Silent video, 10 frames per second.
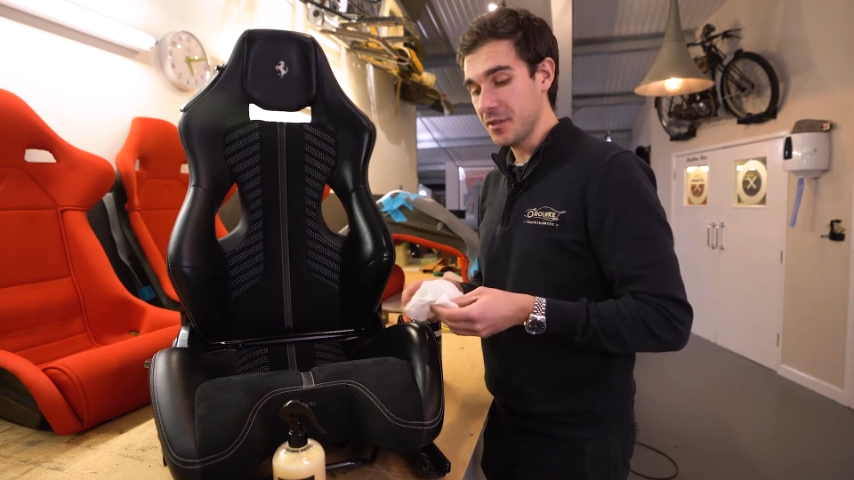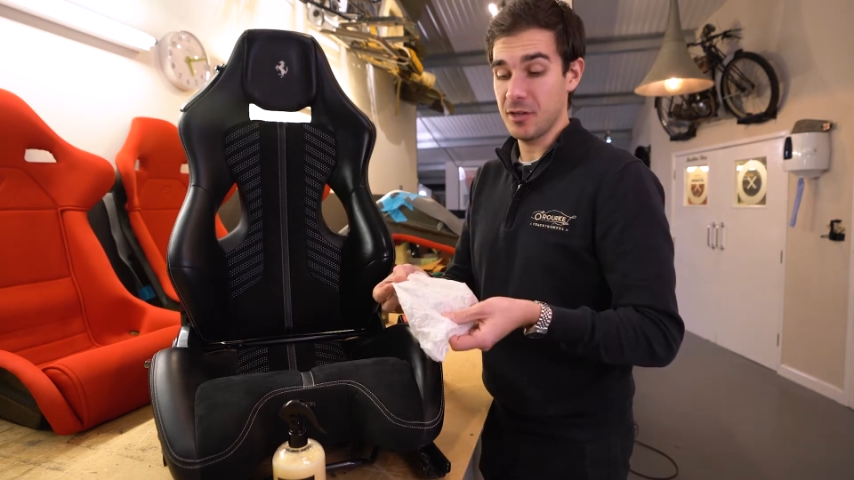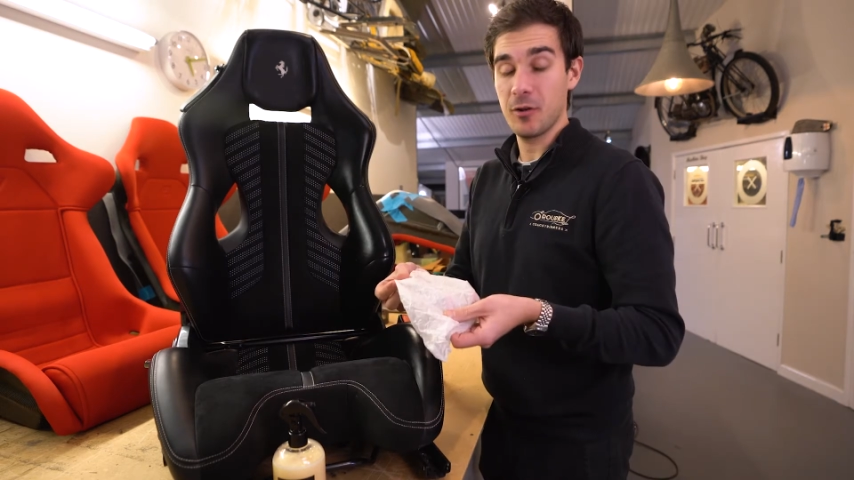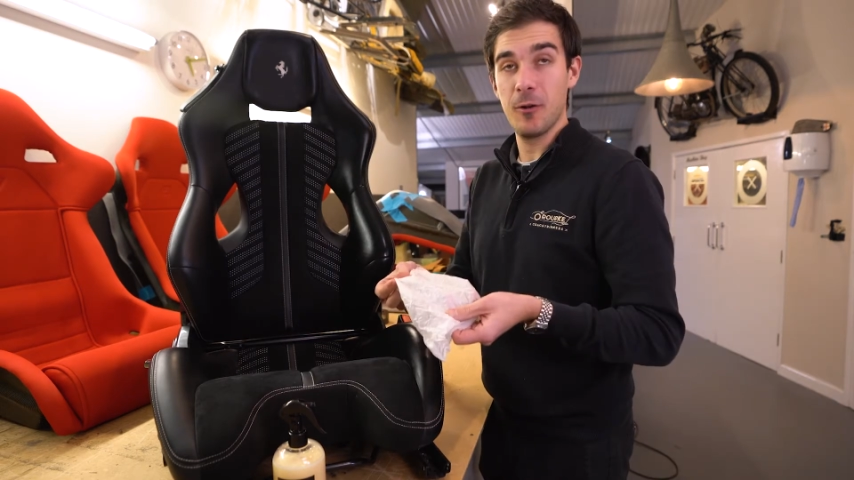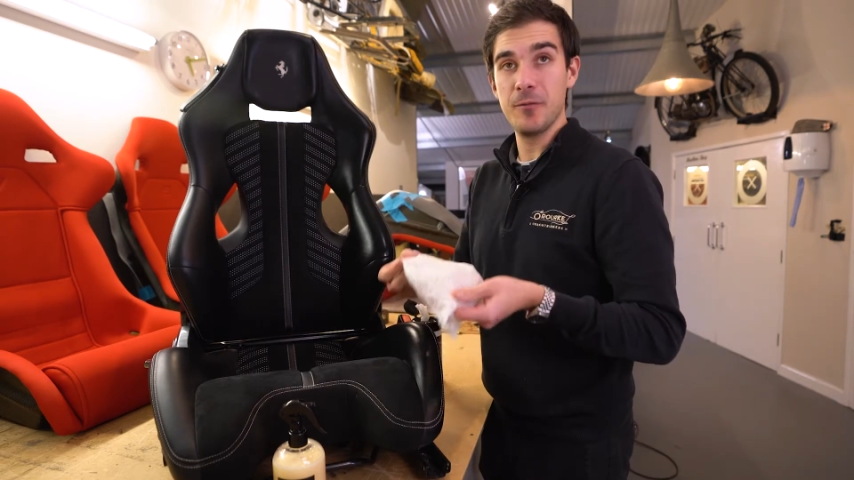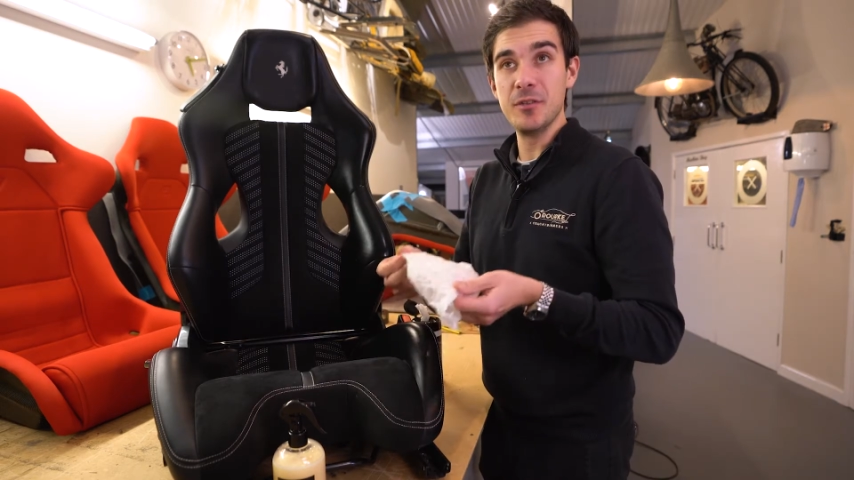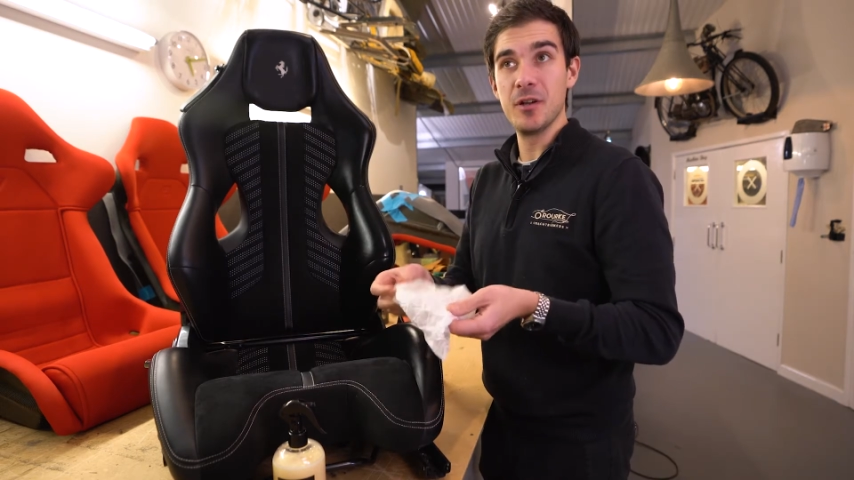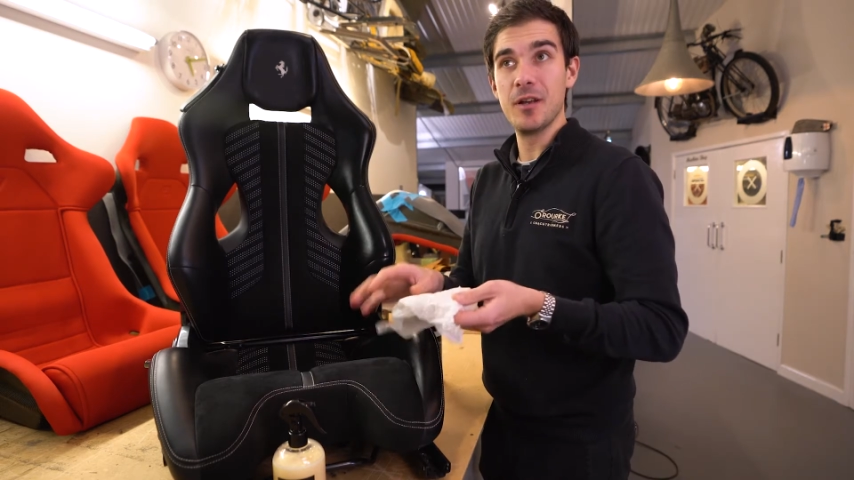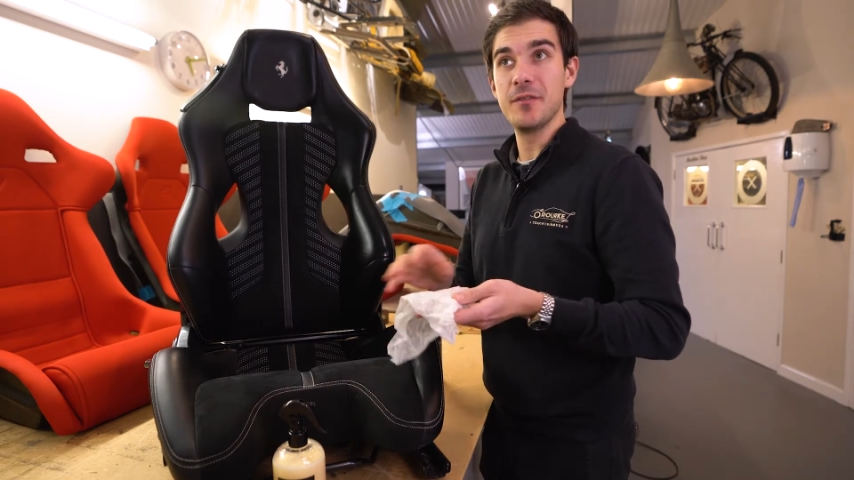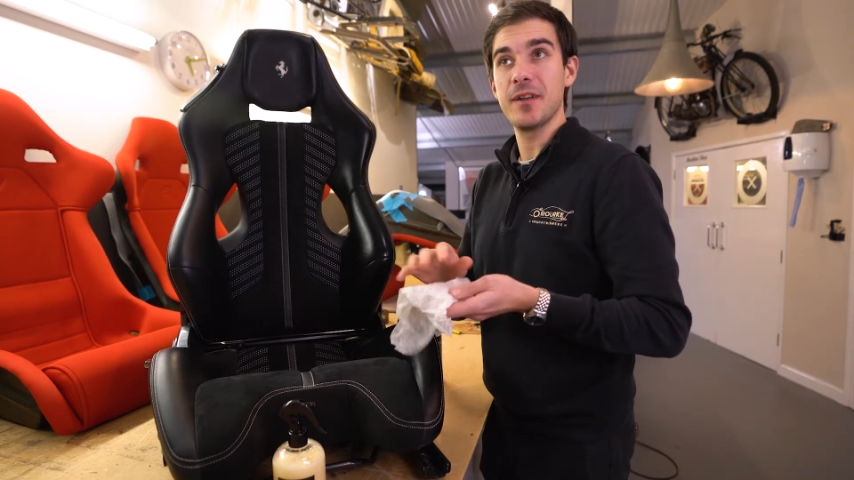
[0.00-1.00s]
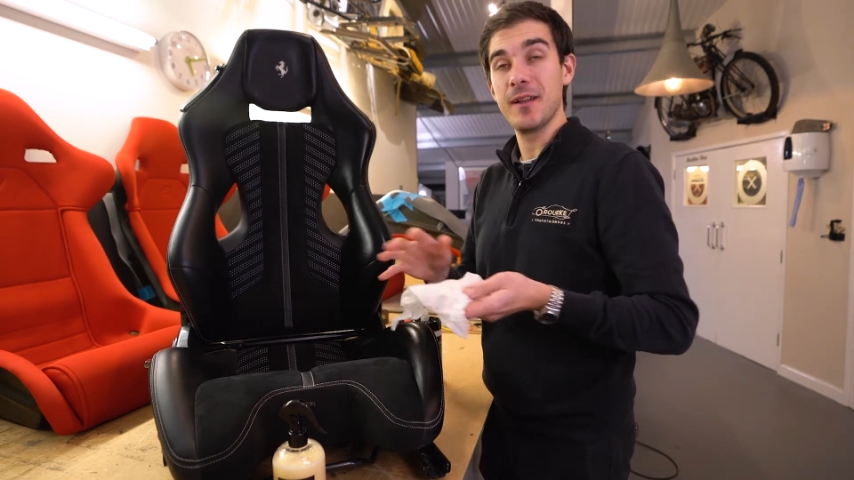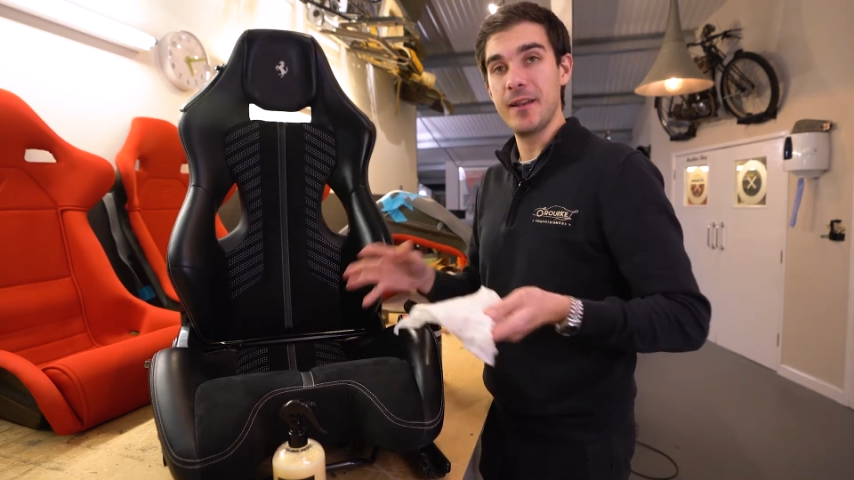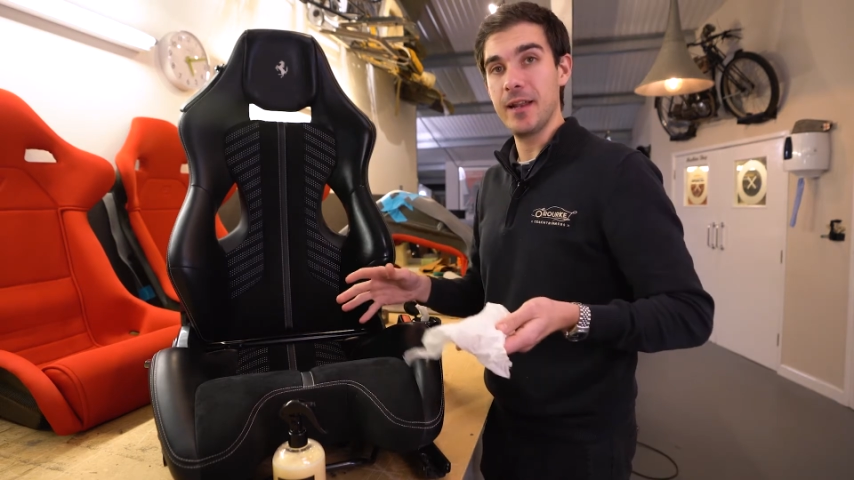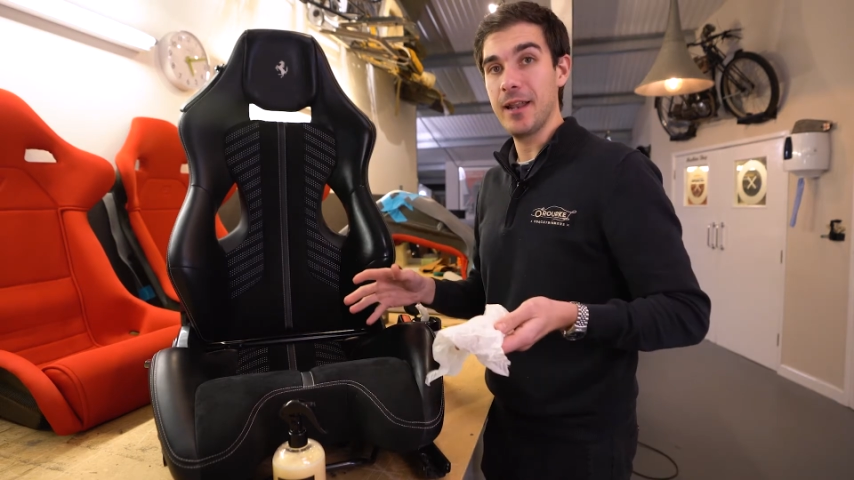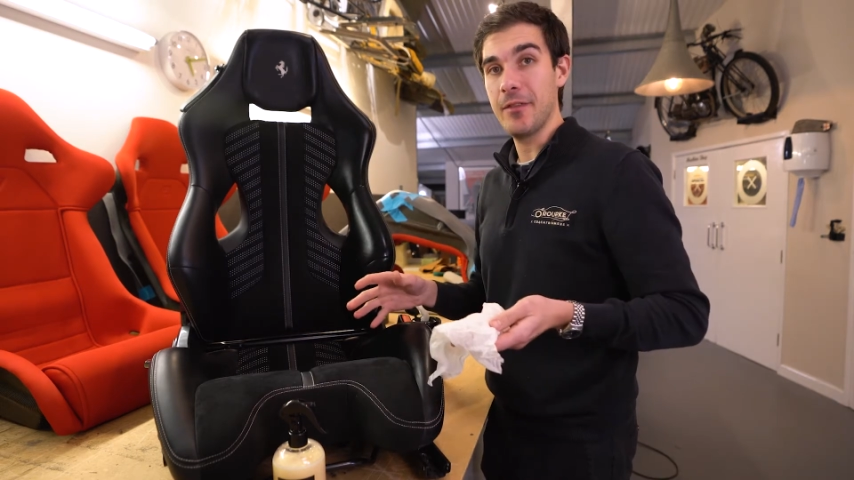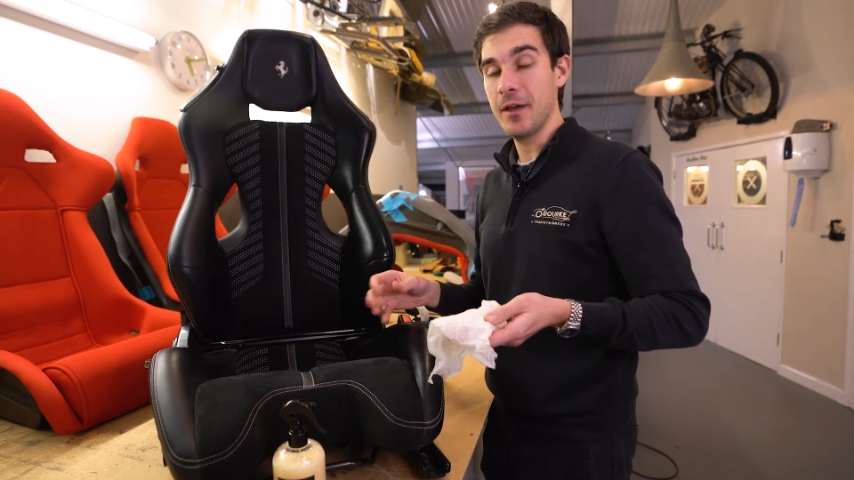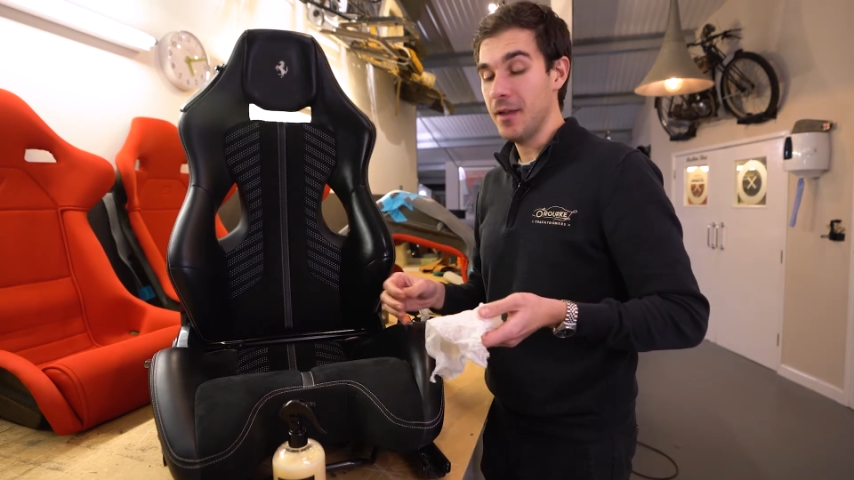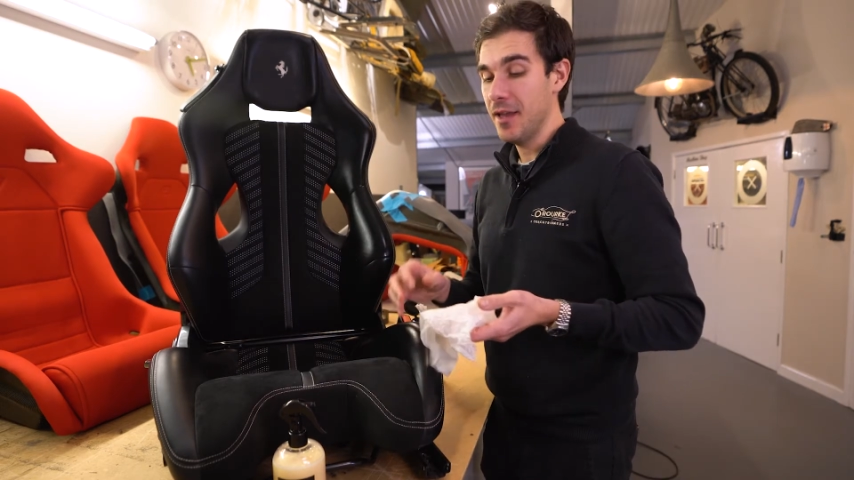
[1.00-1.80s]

It's a cloth designed for cleaning leather